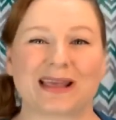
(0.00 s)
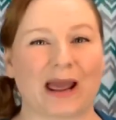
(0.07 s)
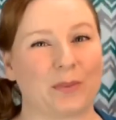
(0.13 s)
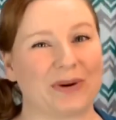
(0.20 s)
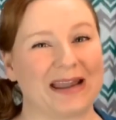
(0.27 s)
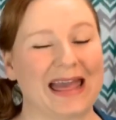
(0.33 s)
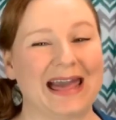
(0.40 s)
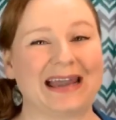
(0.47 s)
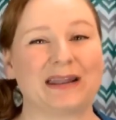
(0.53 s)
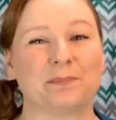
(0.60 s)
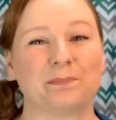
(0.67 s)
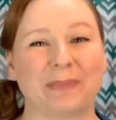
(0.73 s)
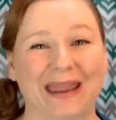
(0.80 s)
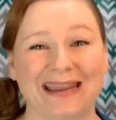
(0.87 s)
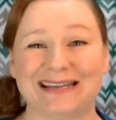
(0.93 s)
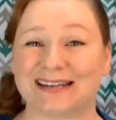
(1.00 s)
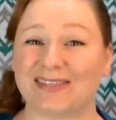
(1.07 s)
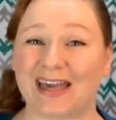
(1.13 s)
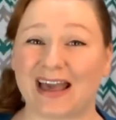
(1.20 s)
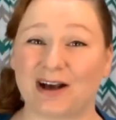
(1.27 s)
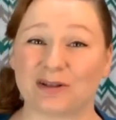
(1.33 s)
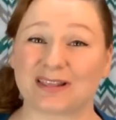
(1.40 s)
I went ahead and painted
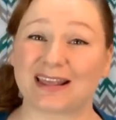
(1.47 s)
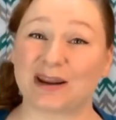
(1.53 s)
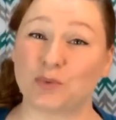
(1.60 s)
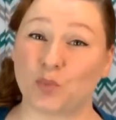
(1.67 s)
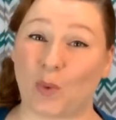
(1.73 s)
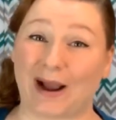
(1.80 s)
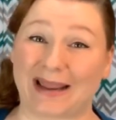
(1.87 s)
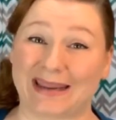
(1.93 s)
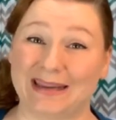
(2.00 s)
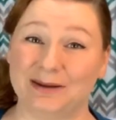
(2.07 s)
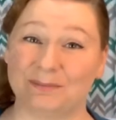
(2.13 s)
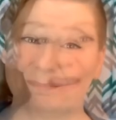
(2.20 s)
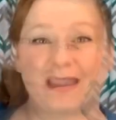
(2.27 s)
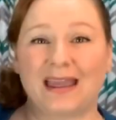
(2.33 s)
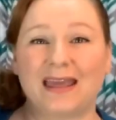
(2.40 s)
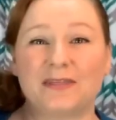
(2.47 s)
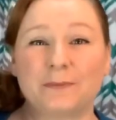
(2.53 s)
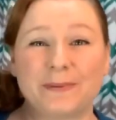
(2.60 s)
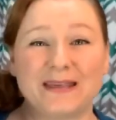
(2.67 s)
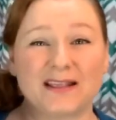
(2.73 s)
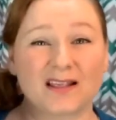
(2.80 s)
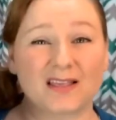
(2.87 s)
the outside white, and the
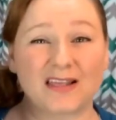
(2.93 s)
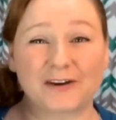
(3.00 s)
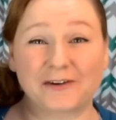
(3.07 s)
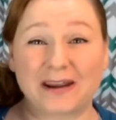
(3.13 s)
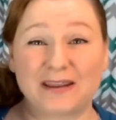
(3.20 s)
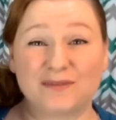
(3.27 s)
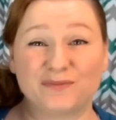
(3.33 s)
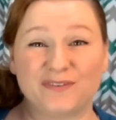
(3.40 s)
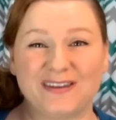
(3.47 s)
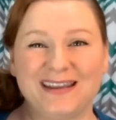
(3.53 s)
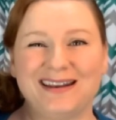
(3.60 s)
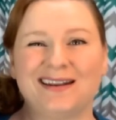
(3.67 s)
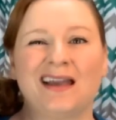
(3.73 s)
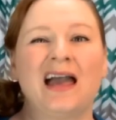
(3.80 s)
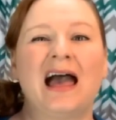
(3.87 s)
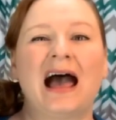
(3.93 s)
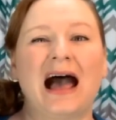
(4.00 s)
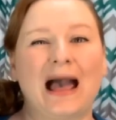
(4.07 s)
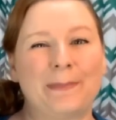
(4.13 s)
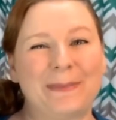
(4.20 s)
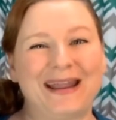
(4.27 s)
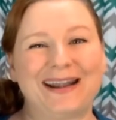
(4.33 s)
pieces that are 8 feet,
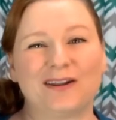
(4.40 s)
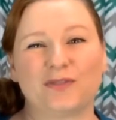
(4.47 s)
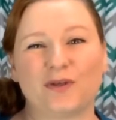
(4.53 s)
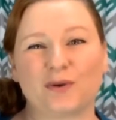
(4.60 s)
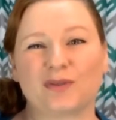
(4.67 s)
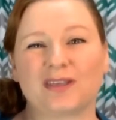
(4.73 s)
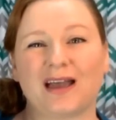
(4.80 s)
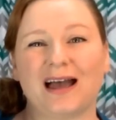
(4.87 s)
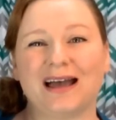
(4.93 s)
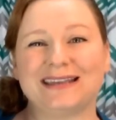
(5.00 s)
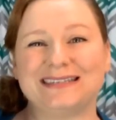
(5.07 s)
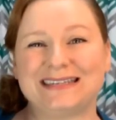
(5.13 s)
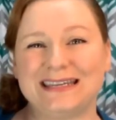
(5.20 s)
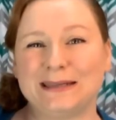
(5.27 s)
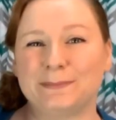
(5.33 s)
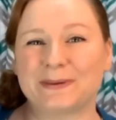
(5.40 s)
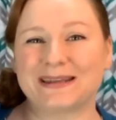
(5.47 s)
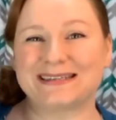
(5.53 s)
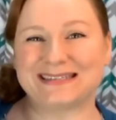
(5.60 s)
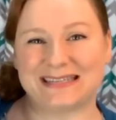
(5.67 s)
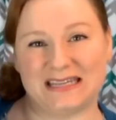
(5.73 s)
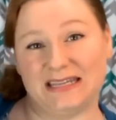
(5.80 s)
I painted those a deep
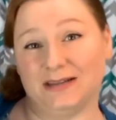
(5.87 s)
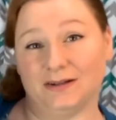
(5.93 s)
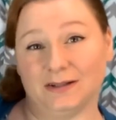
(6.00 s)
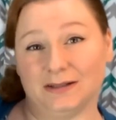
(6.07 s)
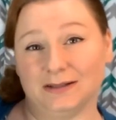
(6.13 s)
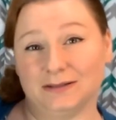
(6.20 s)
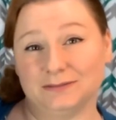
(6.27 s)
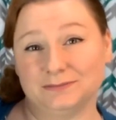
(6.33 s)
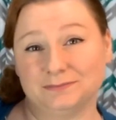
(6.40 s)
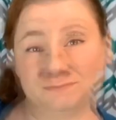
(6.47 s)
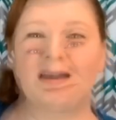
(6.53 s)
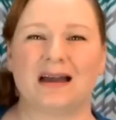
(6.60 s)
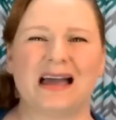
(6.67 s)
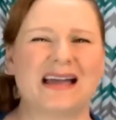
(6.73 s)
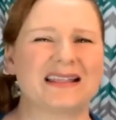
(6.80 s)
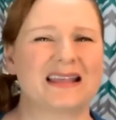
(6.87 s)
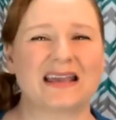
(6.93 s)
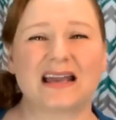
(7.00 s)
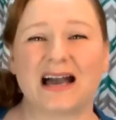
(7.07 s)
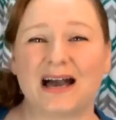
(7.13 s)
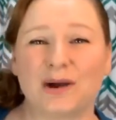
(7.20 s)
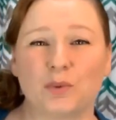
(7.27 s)
teal. As I
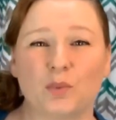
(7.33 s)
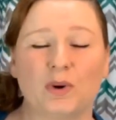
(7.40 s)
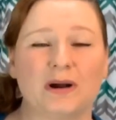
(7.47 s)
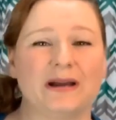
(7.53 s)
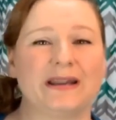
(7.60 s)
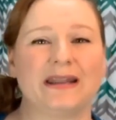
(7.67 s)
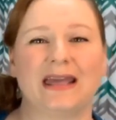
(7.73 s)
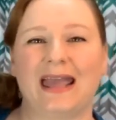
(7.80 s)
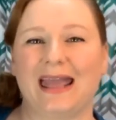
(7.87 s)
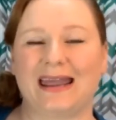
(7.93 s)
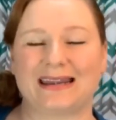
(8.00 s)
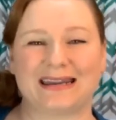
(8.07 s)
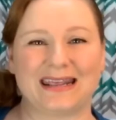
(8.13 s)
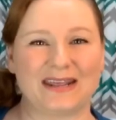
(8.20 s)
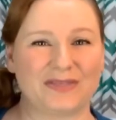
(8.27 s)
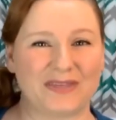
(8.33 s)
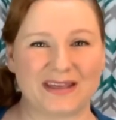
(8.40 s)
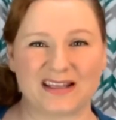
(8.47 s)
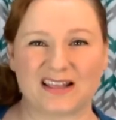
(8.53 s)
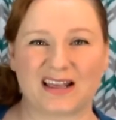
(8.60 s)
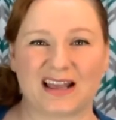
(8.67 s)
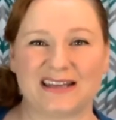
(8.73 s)
cut wood and get
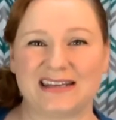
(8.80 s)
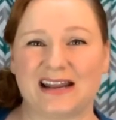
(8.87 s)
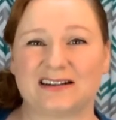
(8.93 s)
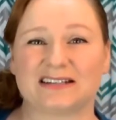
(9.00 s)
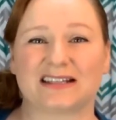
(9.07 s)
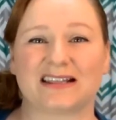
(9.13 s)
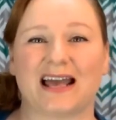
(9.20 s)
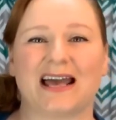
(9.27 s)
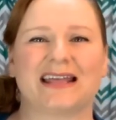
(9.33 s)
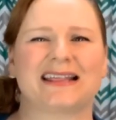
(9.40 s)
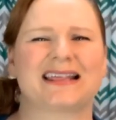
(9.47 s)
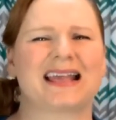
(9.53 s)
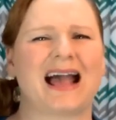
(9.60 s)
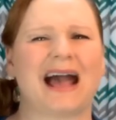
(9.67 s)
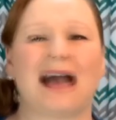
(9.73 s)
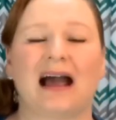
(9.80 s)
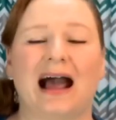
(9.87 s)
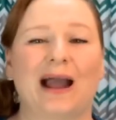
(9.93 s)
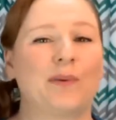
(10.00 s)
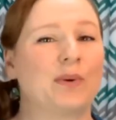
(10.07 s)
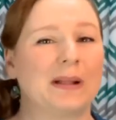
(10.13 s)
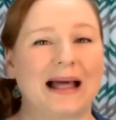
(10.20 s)
things cut down to size,
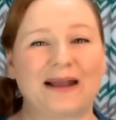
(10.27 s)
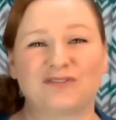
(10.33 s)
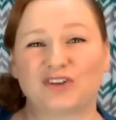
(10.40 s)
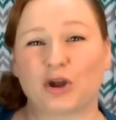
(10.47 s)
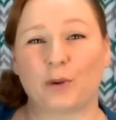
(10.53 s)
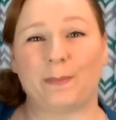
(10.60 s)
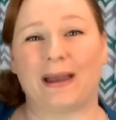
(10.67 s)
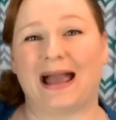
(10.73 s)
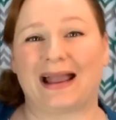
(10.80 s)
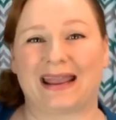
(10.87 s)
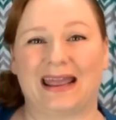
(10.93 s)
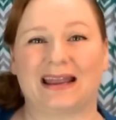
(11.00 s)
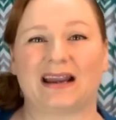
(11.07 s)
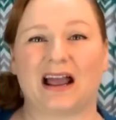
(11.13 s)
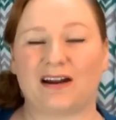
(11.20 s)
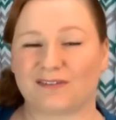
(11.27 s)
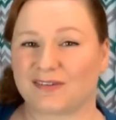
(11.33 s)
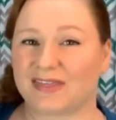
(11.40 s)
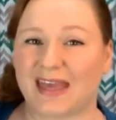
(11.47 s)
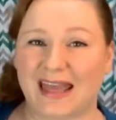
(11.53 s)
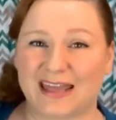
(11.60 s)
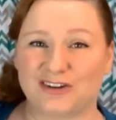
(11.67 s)
I will have to go back and cover
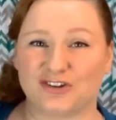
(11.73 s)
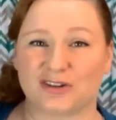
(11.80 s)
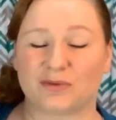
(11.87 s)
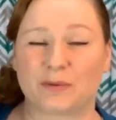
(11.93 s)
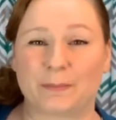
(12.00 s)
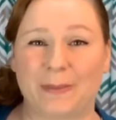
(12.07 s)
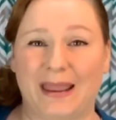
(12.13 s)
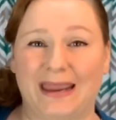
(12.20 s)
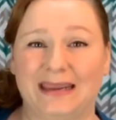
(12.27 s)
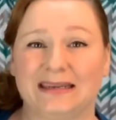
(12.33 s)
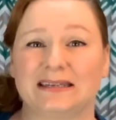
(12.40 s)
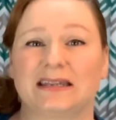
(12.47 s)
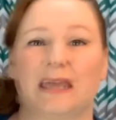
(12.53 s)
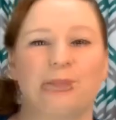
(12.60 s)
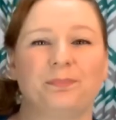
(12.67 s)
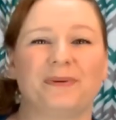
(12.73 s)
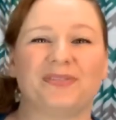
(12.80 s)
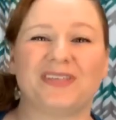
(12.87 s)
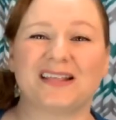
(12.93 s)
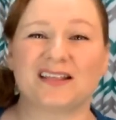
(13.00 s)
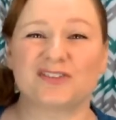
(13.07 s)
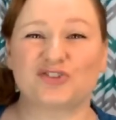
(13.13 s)
the edges with paint, but
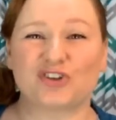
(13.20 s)
this is